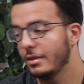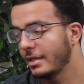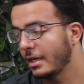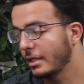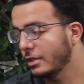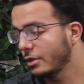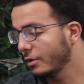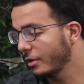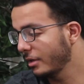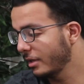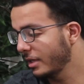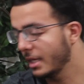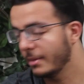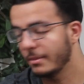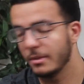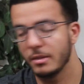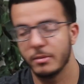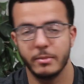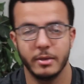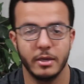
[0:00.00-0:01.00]
that degree
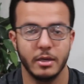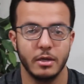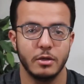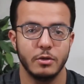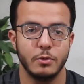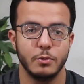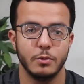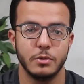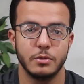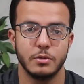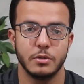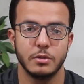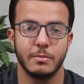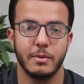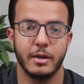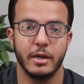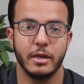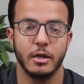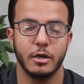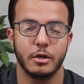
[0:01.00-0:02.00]
came in the mail, which was
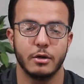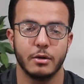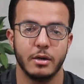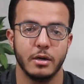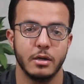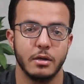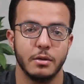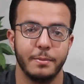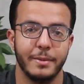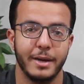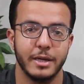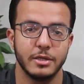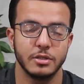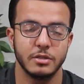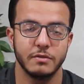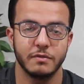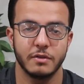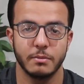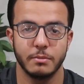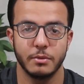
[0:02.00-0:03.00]
my accredited
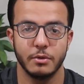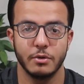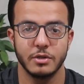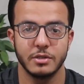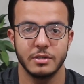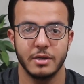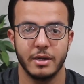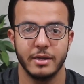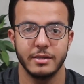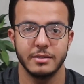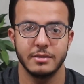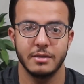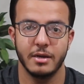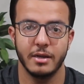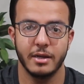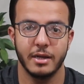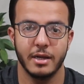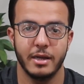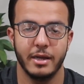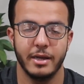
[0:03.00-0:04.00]
Bachelor's of Computer Science that
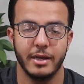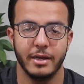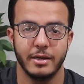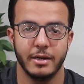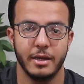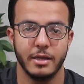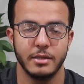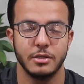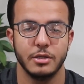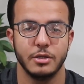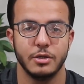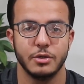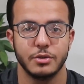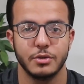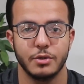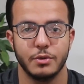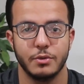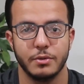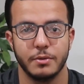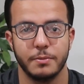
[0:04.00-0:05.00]
I got at 19
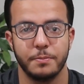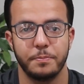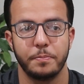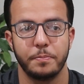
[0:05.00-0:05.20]
years old.